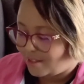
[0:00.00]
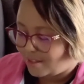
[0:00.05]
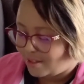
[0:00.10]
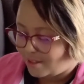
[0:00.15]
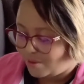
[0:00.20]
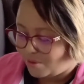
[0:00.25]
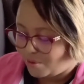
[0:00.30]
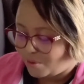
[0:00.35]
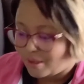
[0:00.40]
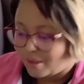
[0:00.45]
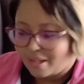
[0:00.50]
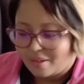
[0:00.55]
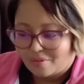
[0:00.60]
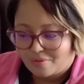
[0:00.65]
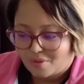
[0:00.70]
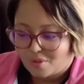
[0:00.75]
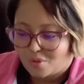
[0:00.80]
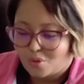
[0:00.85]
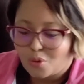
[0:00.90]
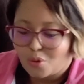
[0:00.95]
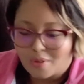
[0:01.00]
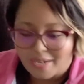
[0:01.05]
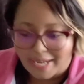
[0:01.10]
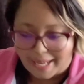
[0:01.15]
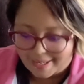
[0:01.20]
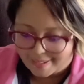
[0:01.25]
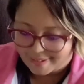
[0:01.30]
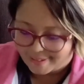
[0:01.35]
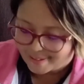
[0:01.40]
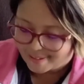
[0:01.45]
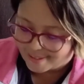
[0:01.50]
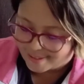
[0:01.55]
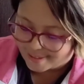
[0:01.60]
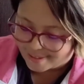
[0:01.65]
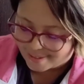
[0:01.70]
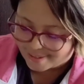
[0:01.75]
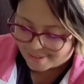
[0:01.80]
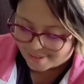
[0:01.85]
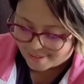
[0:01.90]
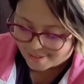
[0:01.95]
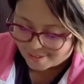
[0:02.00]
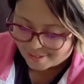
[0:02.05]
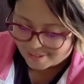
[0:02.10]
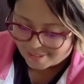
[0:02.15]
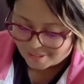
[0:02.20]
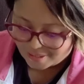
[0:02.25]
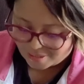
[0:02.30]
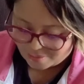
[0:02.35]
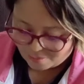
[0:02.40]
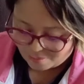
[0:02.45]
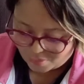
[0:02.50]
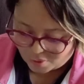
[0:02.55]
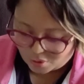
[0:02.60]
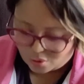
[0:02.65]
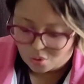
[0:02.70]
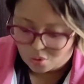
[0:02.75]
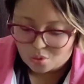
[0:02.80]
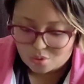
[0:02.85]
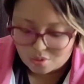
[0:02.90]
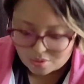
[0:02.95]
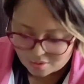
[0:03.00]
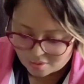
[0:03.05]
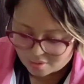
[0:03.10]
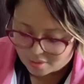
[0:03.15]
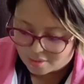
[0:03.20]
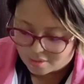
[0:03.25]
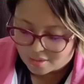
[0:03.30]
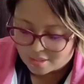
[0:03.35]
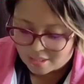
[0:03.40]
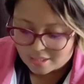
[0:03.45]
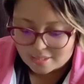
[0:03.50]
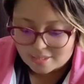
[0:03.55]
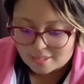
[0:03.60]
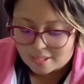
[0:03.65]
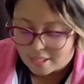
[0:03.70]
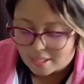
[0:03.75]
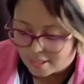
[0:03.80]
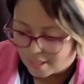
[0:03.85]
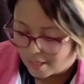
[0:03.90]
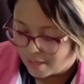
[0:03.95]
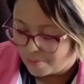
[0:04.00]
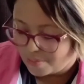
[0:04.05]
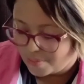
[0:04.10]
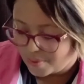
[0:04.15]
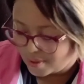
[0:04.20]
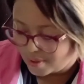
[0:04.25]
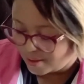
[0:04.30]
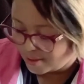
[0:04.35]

all oh, left no right because things can happen